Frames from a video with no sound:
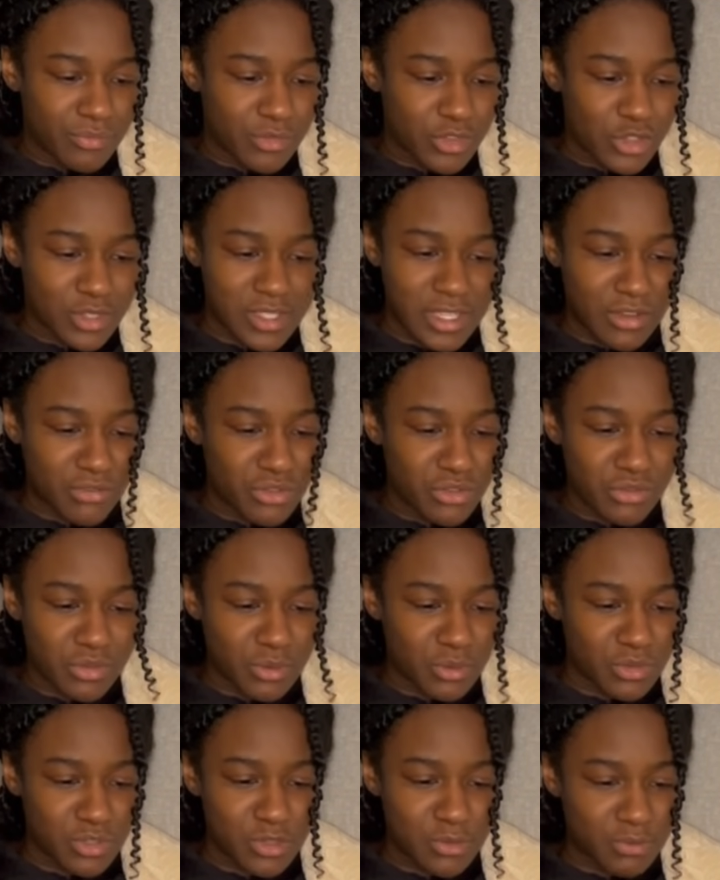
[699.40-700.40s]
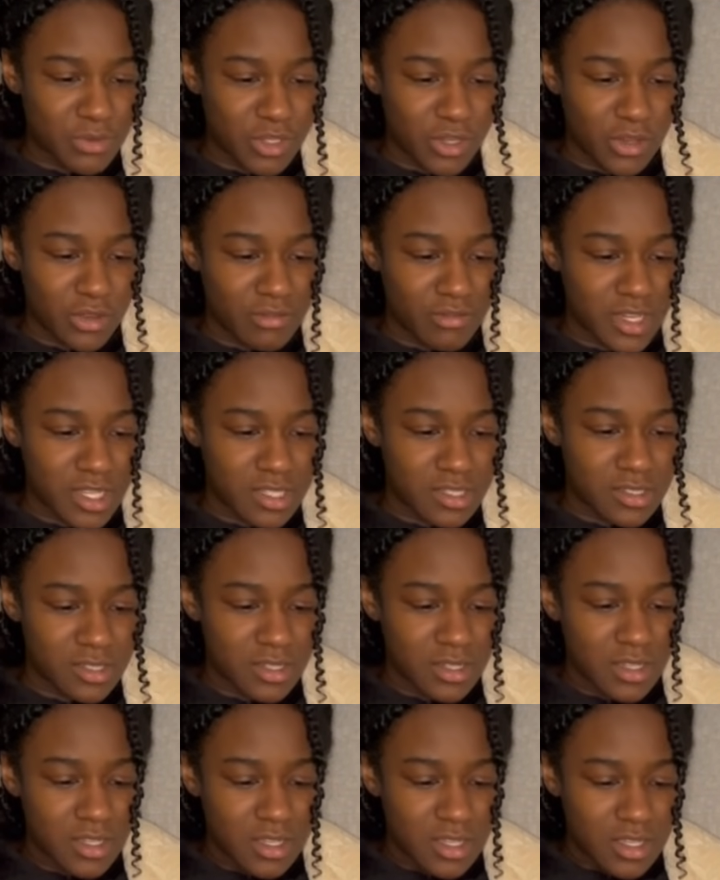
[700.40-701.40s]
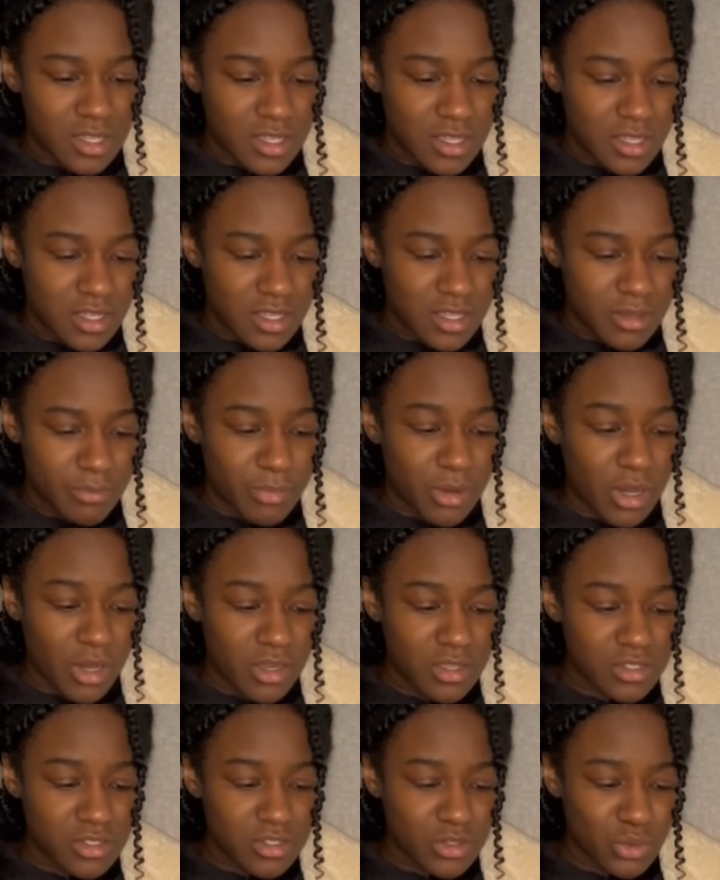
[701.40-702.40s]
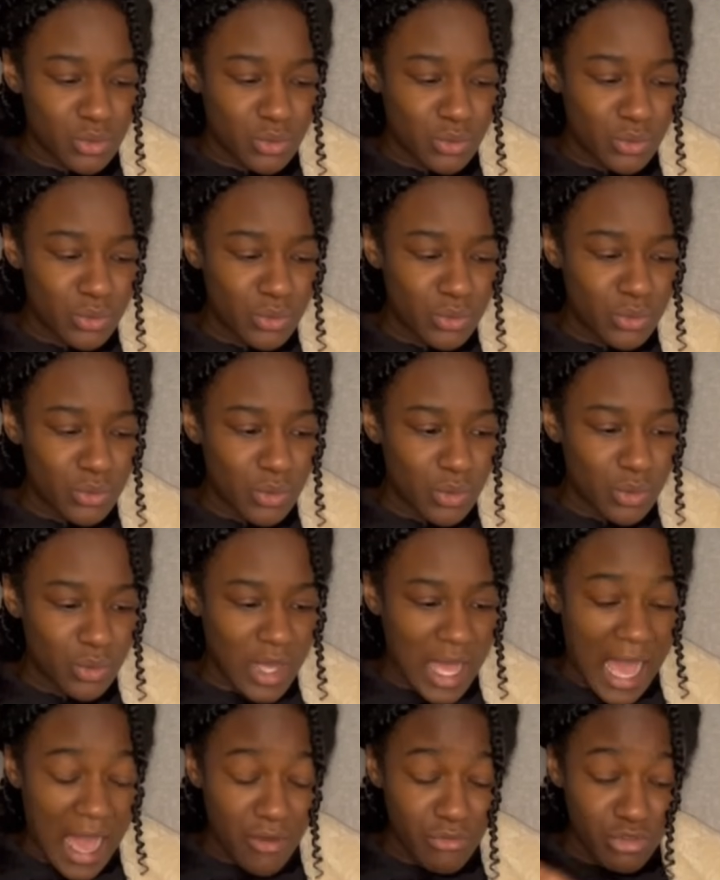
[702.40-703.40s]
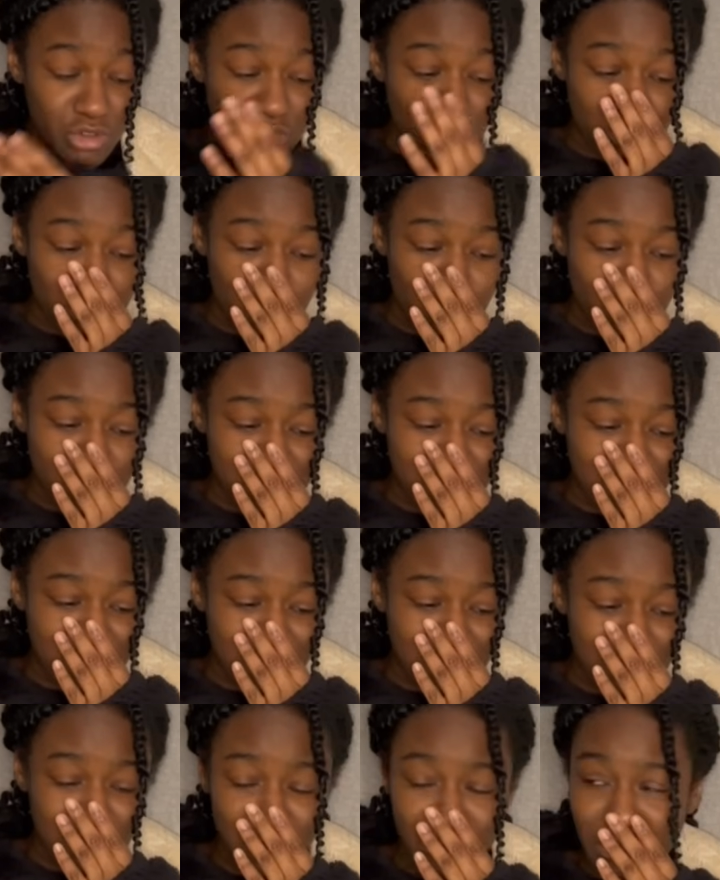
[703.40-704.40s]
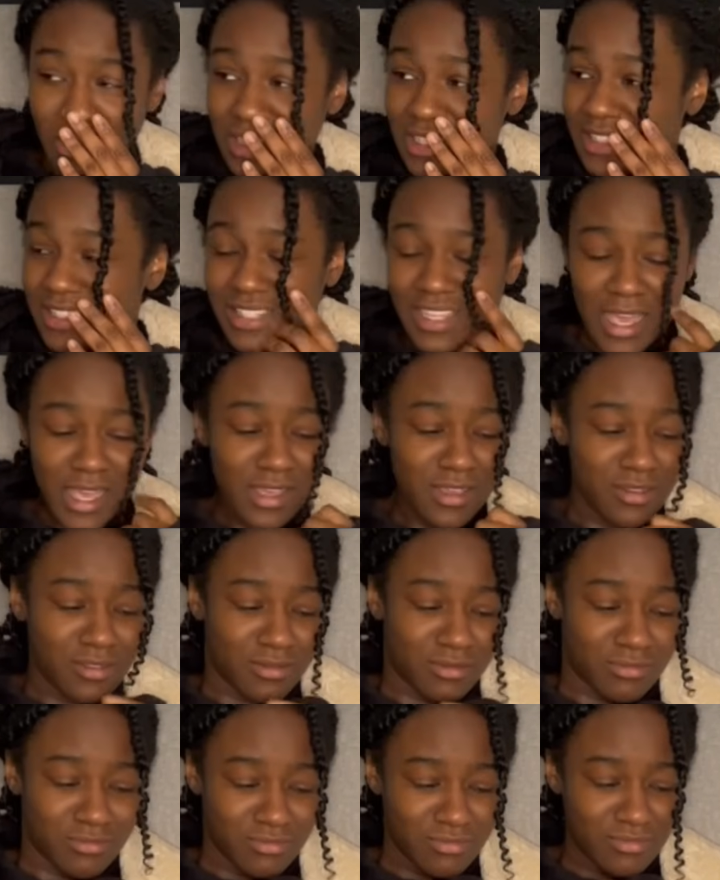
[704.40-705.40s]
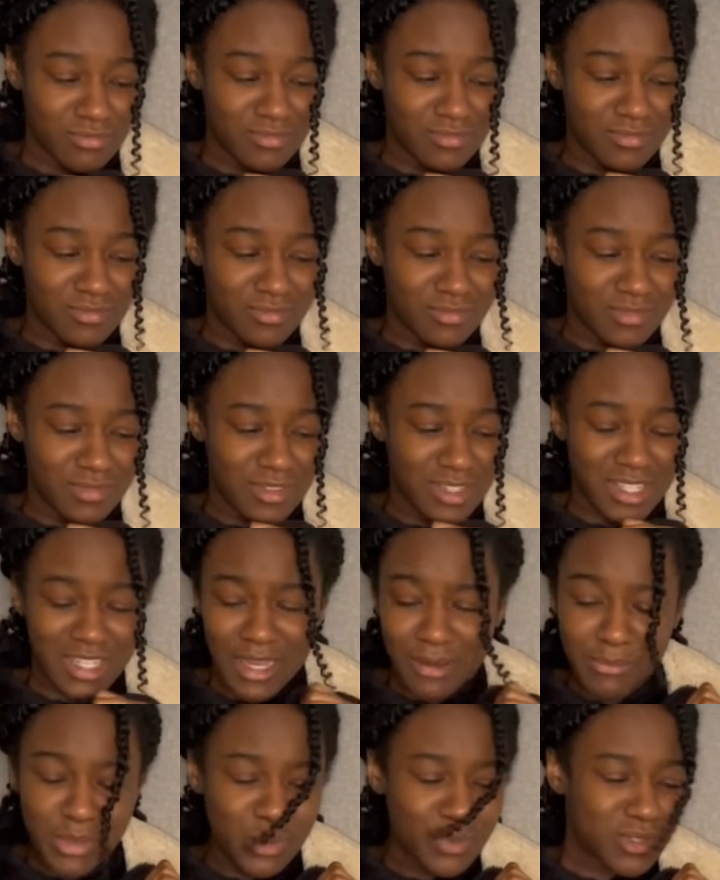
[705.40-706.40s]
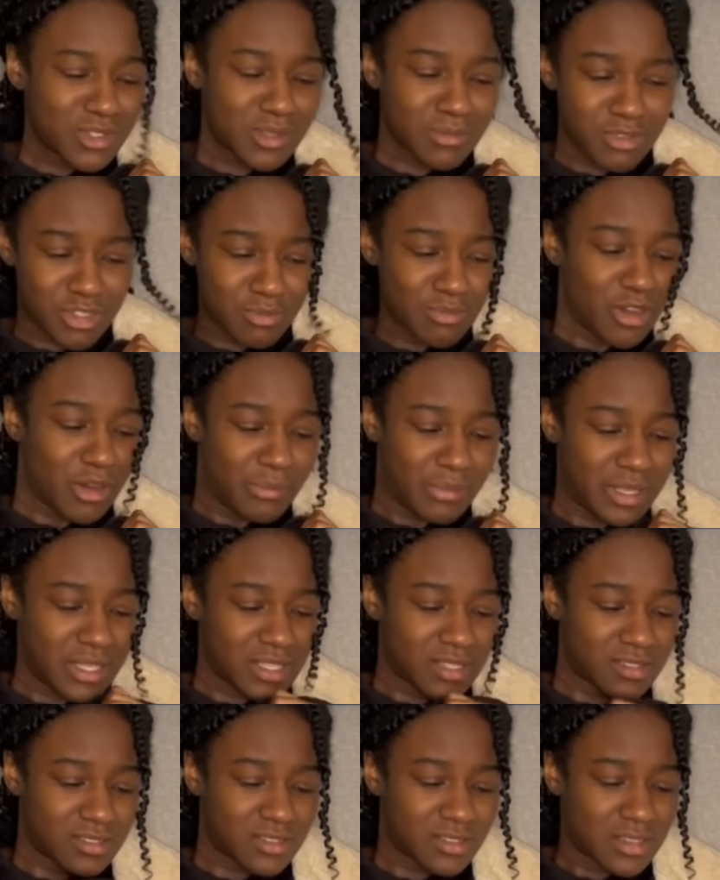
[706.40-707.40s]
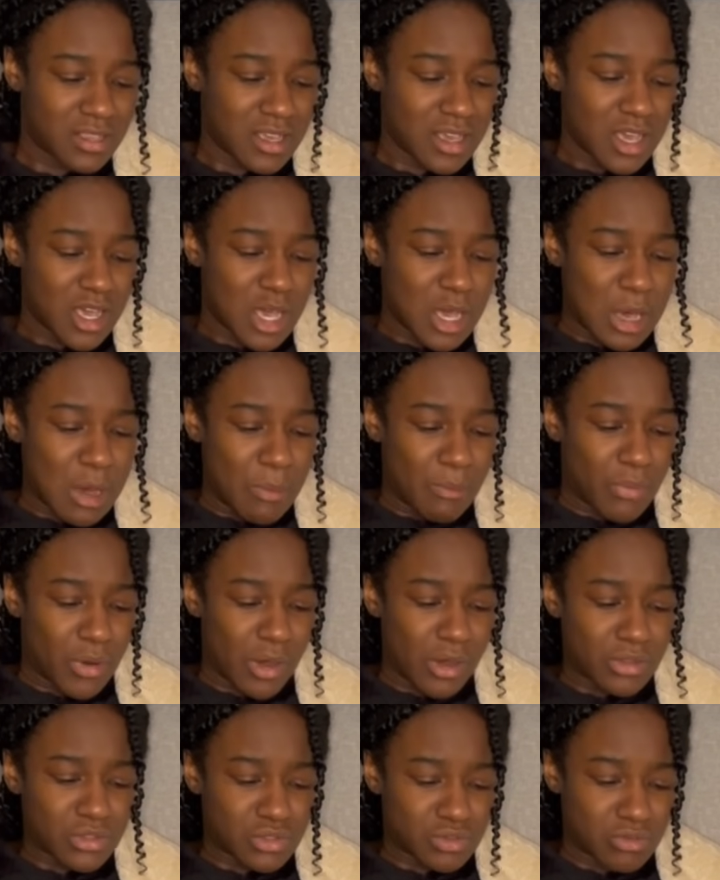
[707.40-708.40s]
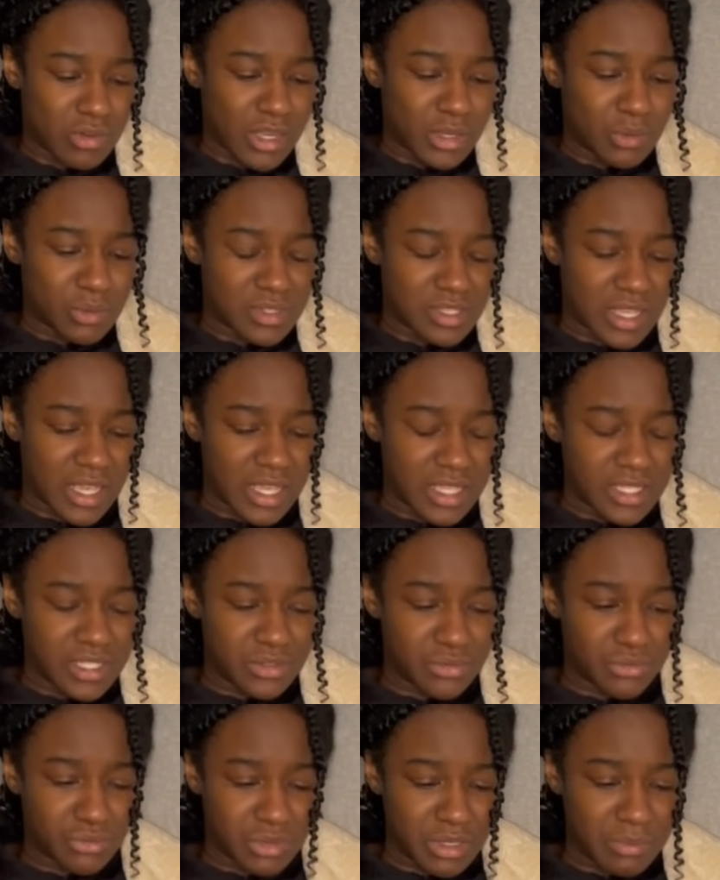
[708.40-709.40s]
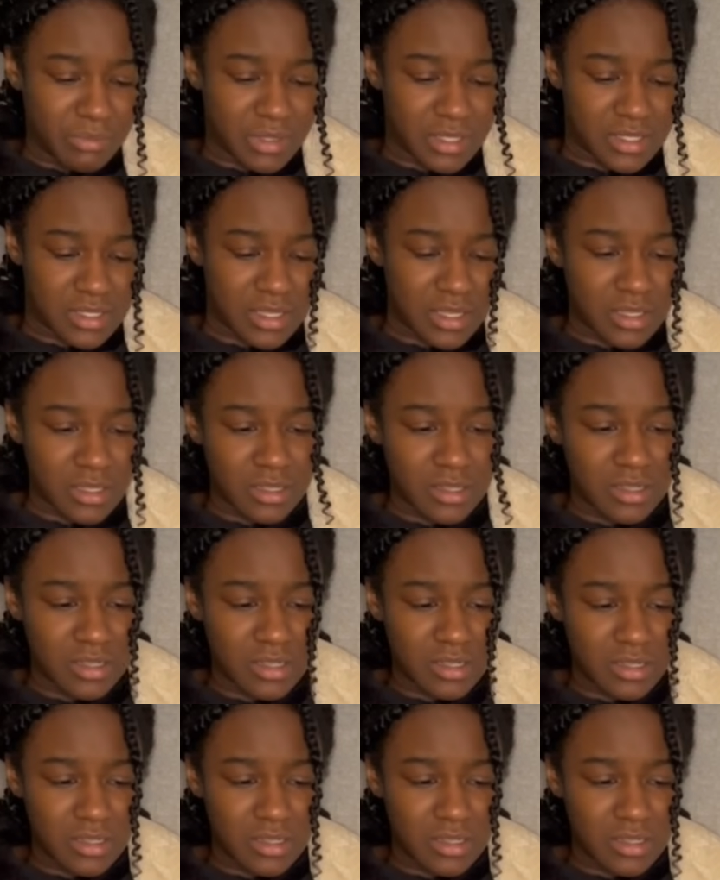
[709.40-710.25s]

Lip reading: Because everything will just be going red. Pass all. Average result was 63. Damn. Come here with some smart peers. Pass rate was 83%.